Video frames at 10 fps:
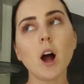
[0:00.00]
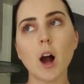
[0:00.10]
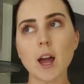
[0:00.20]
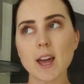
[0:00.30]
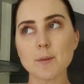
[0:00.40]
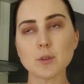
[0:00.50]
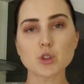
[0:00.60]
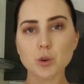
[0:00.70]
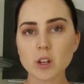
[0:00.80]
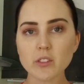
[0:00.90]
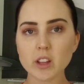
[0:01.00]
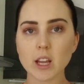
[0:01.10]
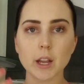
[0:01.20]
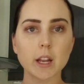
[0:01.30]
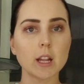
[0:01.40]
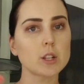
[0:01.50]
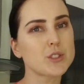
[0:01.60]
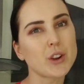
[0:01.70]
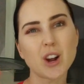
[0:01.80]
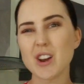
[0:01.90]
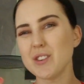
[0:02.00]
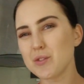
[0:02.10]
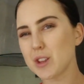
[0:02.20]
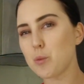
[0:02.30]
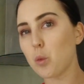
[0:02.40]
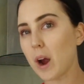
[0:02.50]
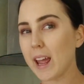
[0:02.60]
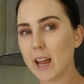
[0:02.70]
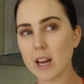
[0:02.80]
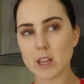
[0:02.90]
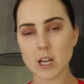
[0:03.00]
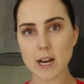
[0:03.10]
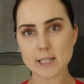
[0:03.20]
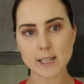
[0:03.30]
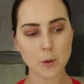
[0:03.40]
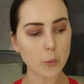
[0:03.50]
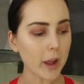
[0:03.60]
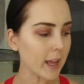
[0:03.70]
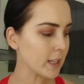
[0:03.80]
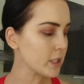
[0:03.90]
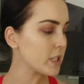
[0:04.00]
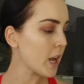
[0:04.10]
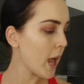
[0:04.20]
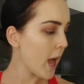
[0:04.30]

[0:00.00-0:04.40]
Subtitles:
I am intuitively eating, so I didn't really weigh anything as I went.